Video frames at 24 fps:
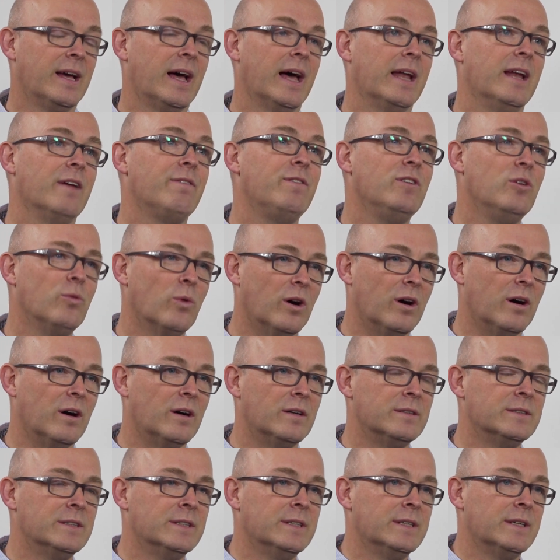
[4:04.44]
And if you
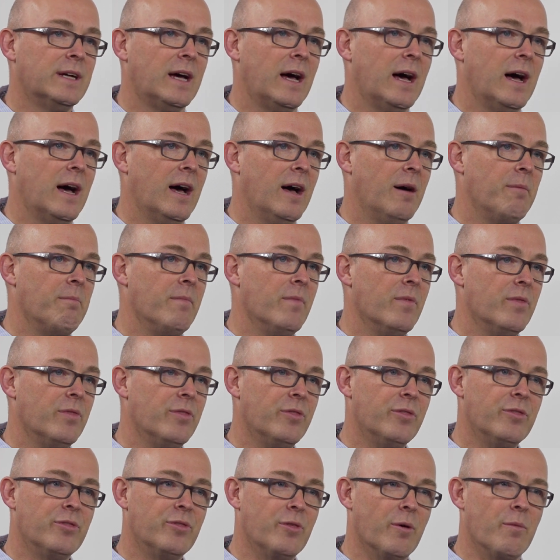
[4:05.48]
are,
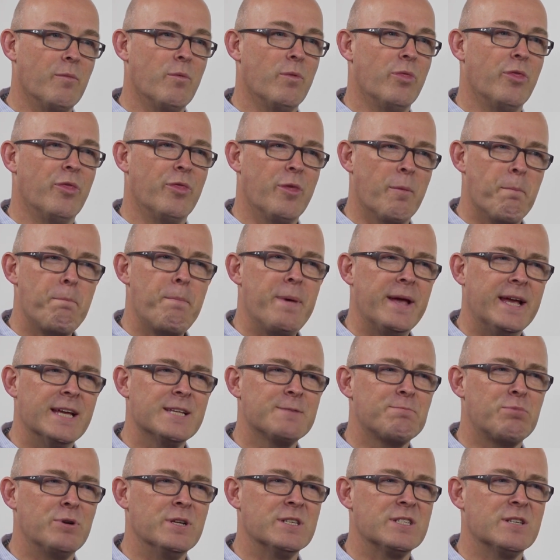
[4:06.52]
the
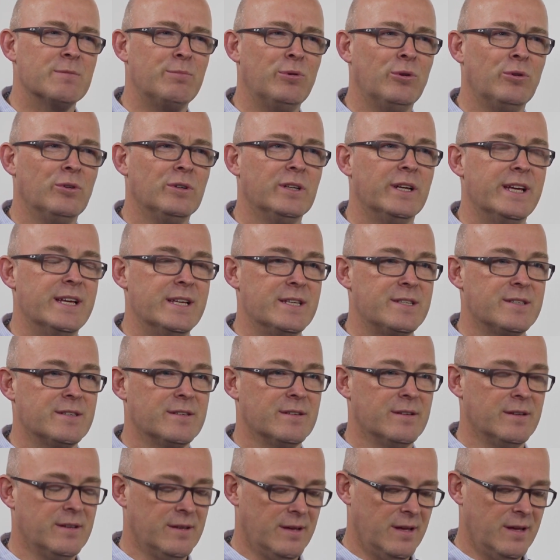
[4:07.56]
biggest principle is